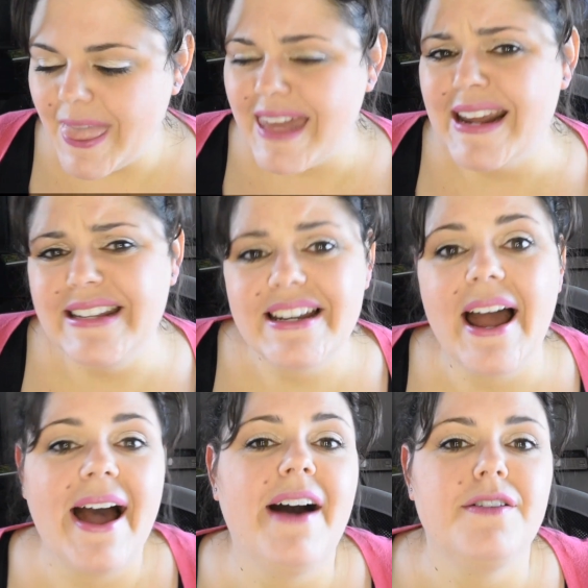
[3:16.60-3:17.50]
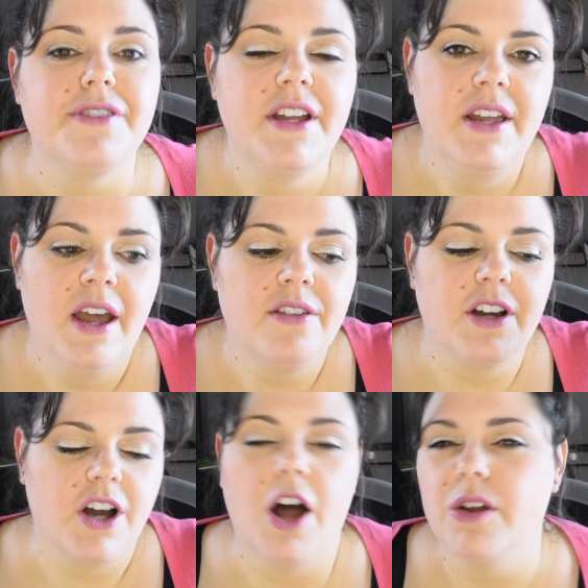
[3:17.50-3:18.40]
And I did have the
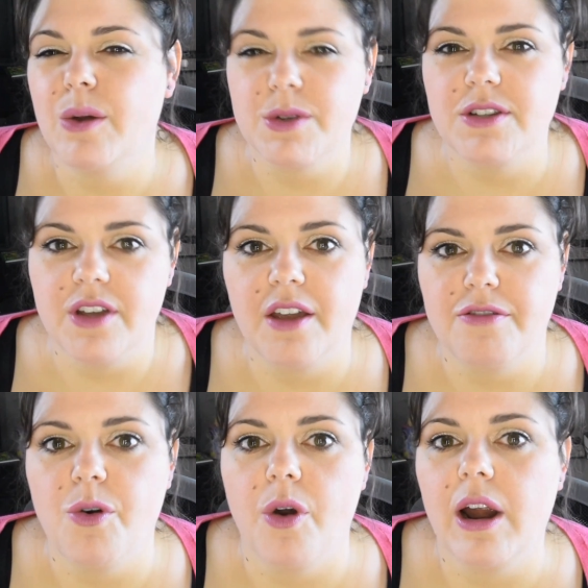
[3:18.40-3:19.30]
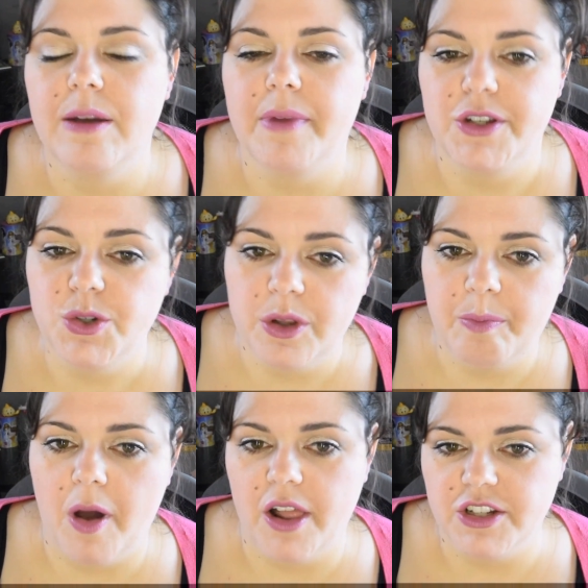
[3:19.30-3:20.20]
color I was looking for in my Julep
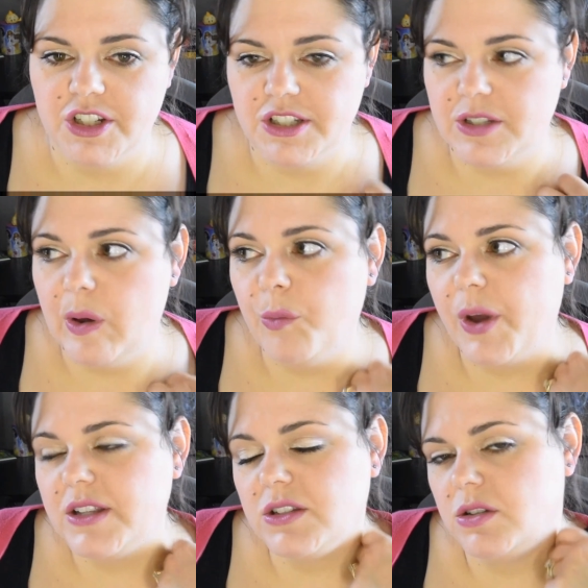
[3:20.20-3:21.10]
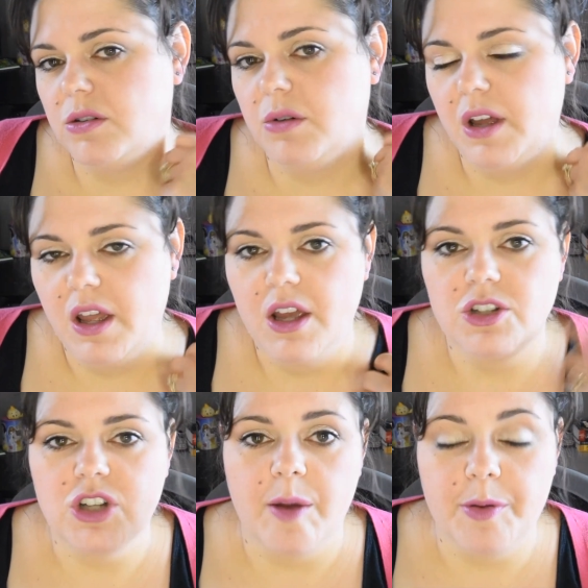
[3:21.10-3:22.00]
polishes, so I went to
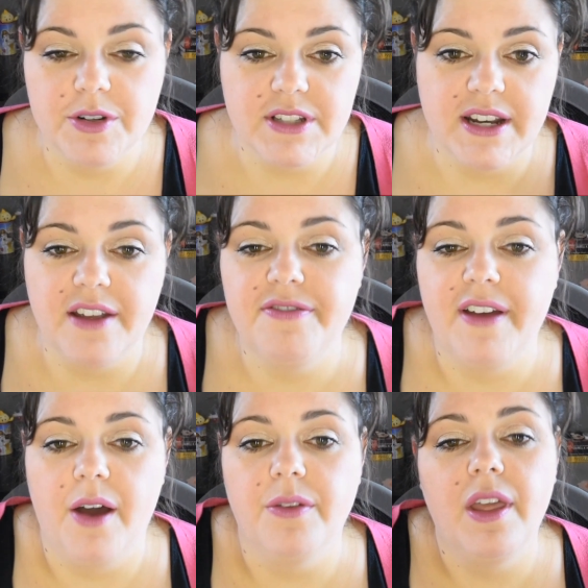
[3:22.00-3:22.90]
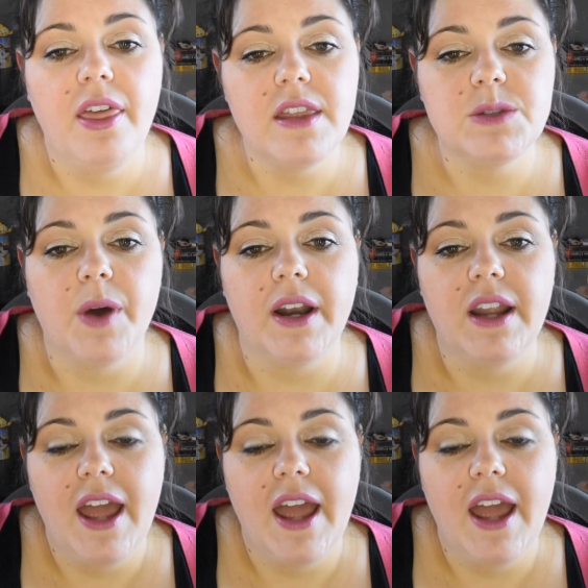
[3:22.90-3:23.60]
Shoppers and I found this one.